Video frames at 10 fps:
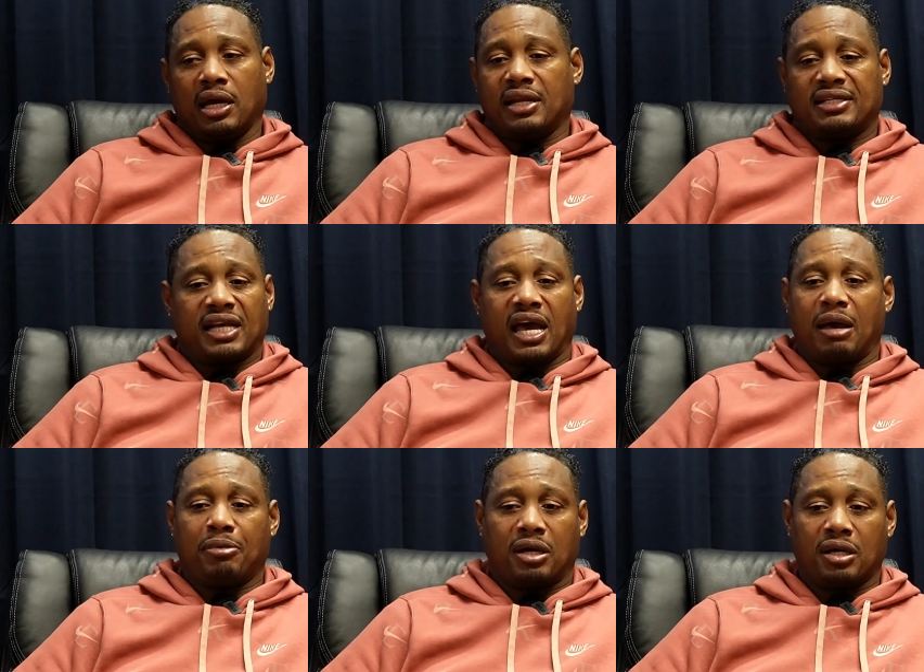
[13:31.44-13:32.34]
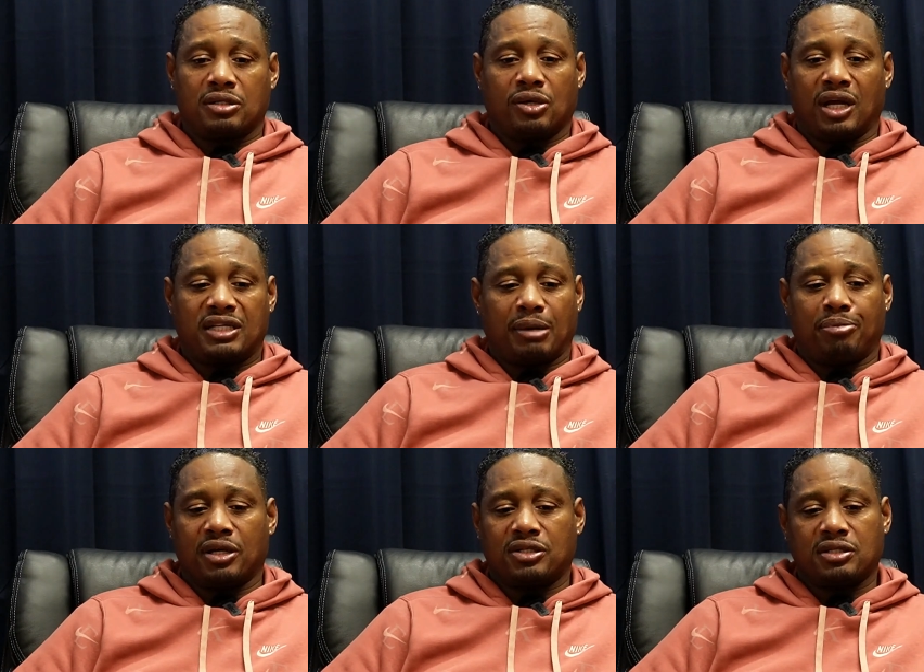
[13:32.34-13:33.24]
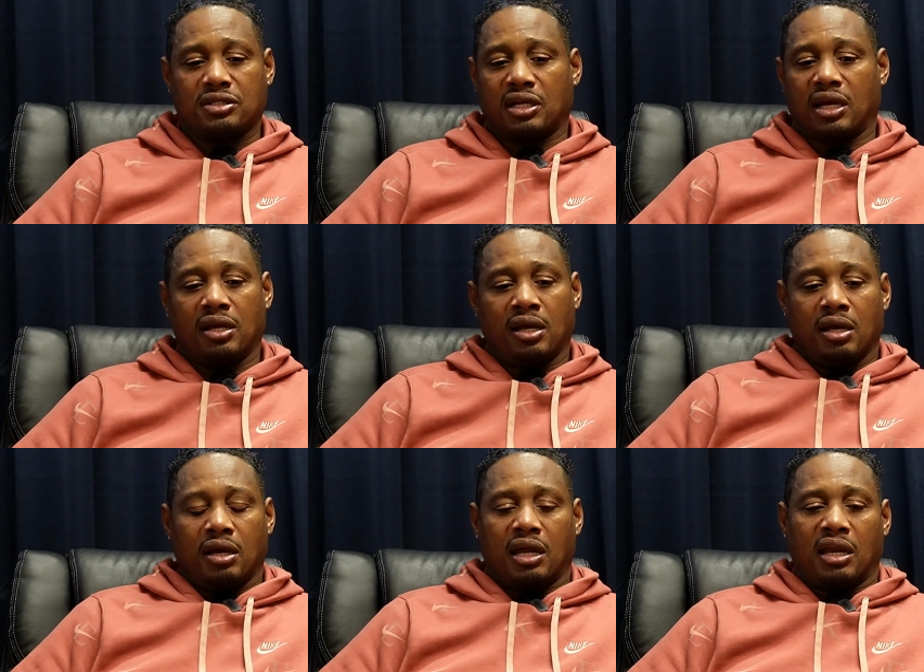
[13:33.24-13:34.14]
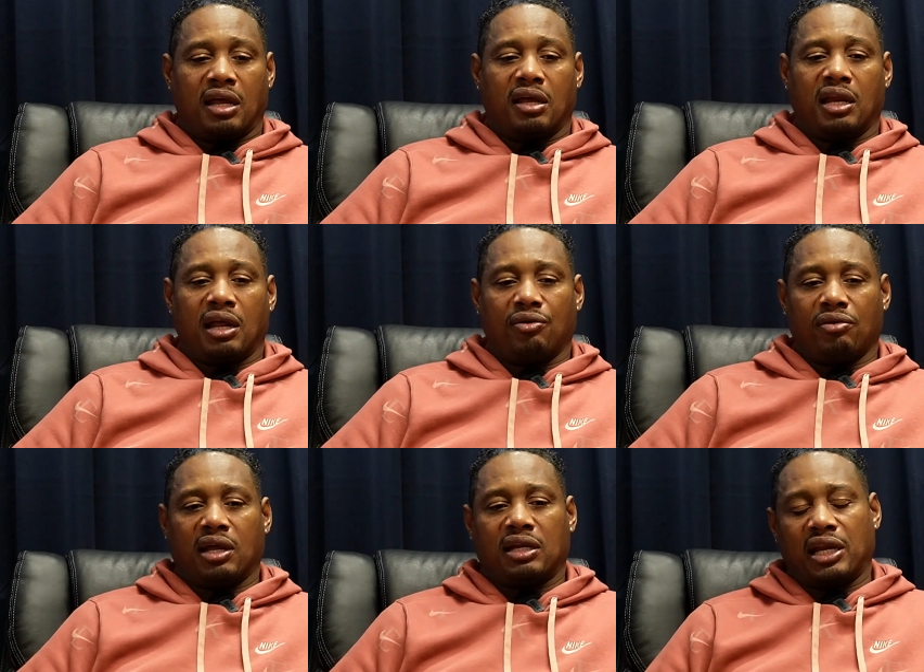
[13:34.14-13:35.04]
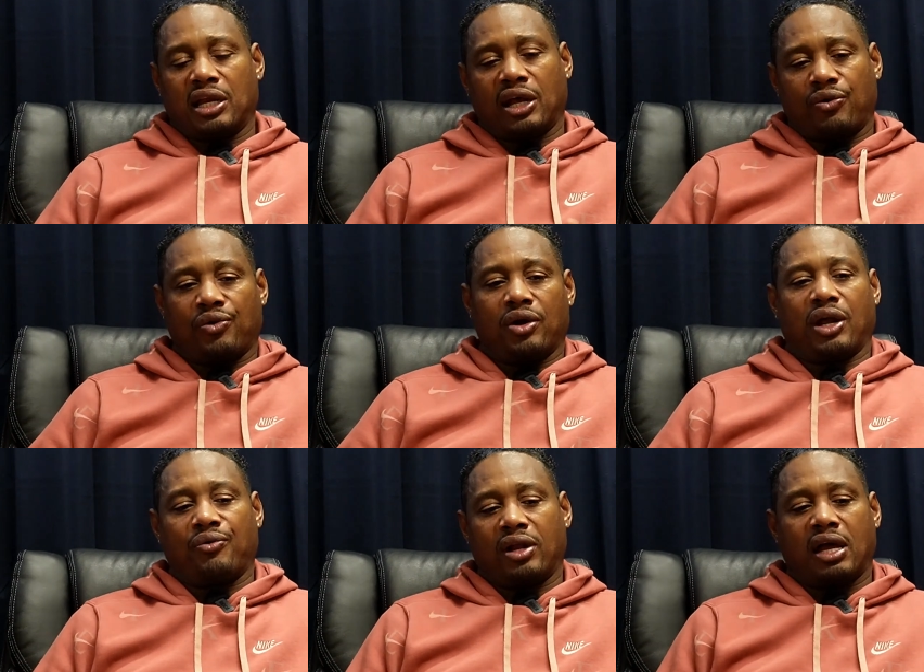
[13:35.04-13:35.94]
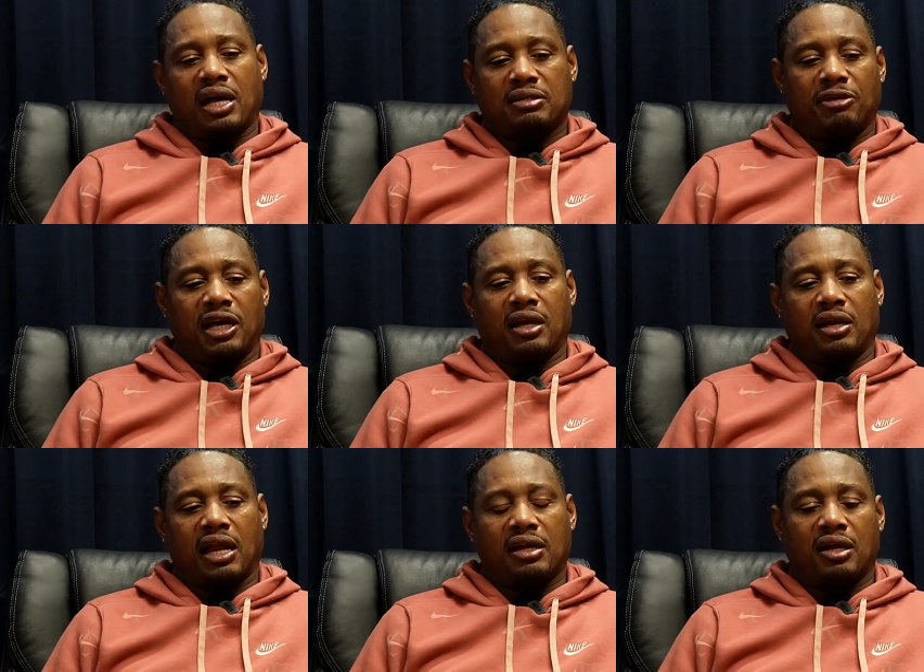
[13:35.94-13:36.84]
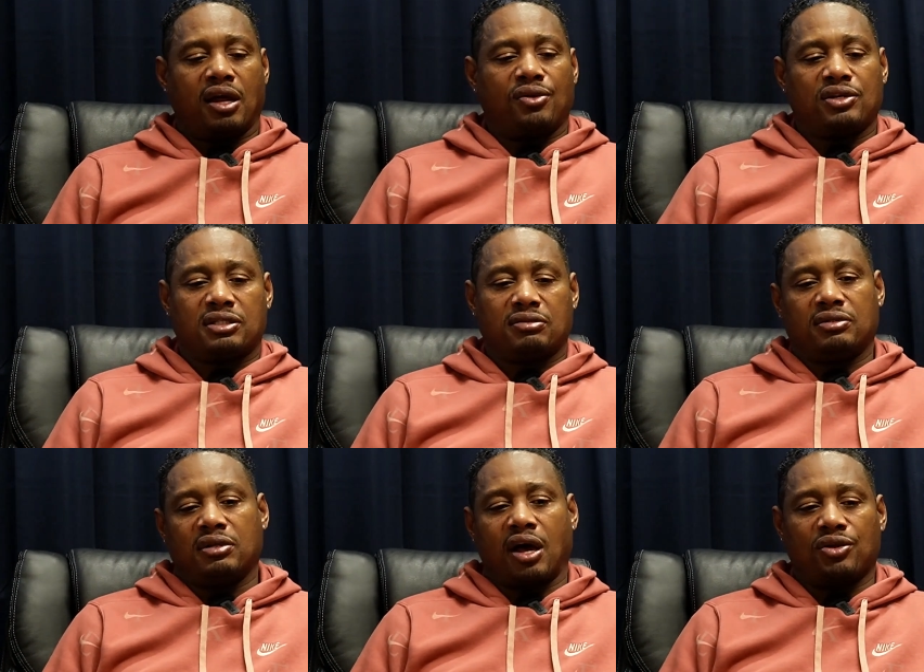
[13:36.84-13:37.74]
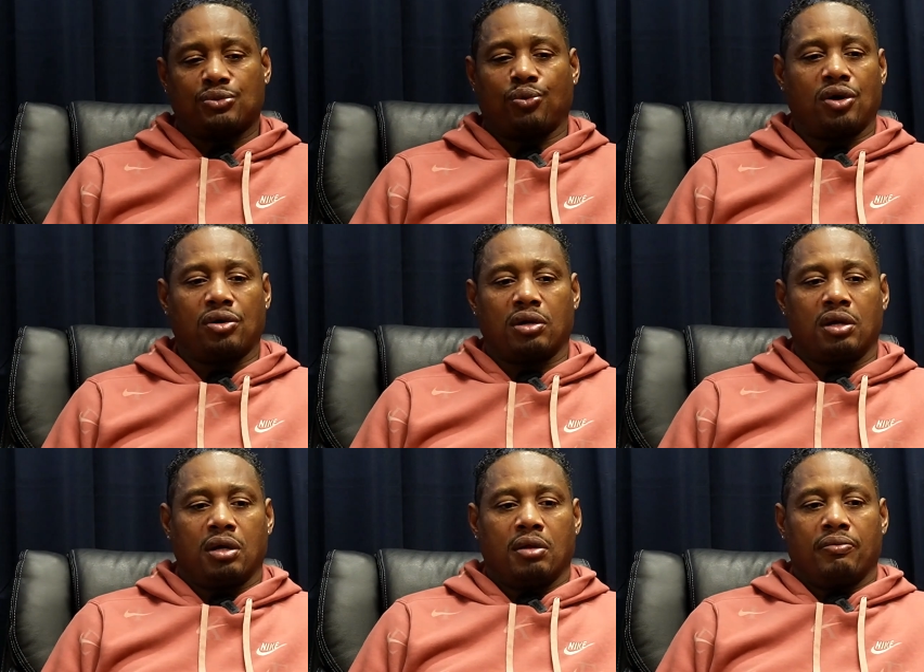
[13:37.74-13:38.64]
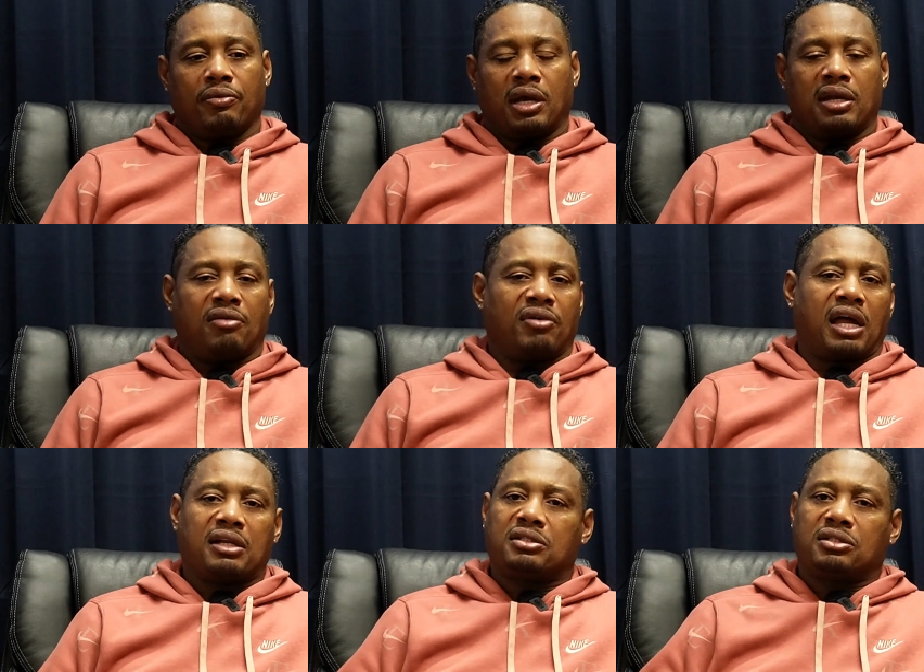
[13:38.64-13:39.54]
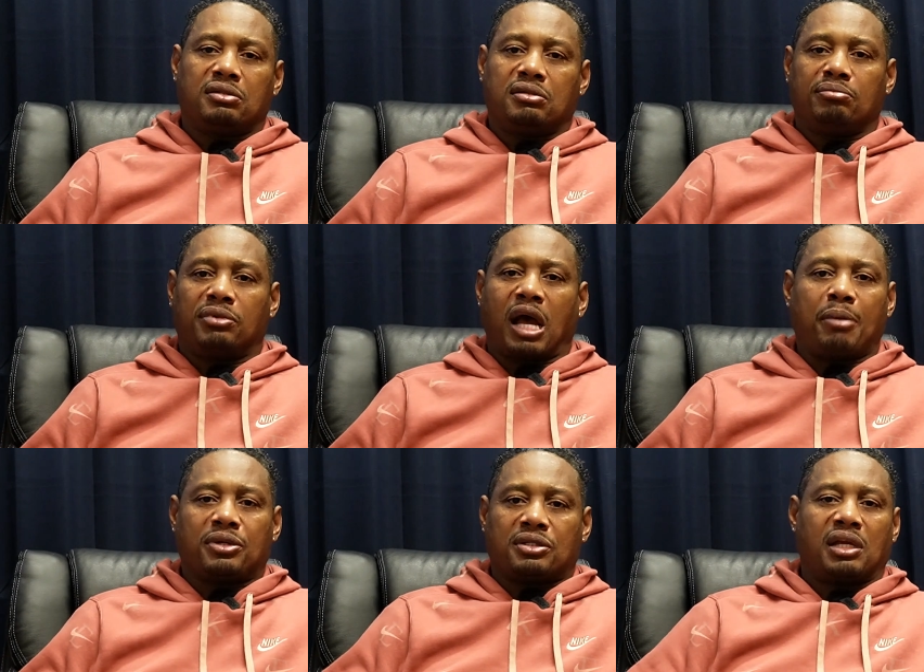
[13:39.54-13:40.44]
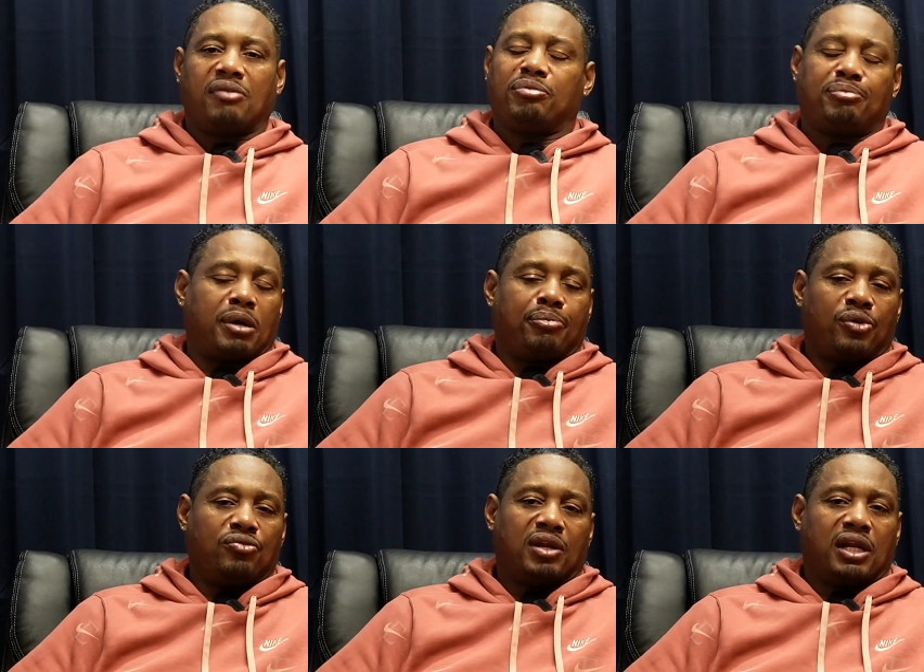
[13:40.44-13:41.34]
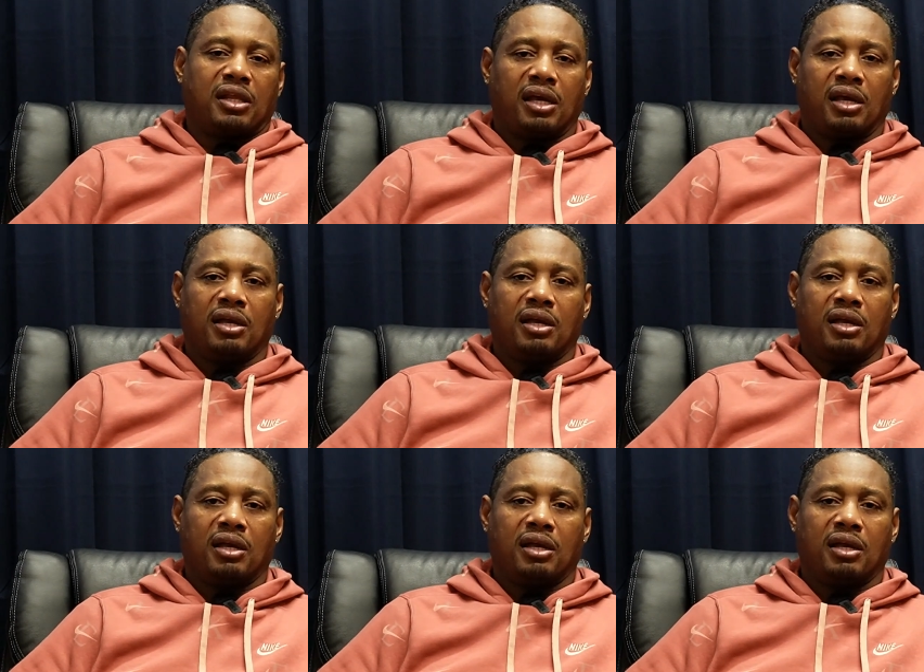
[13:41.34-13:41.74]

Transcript: And it's sad because you know they take punches and they at the end of their career they realize, man, I've done all this work and never got accomplished, never approved anything.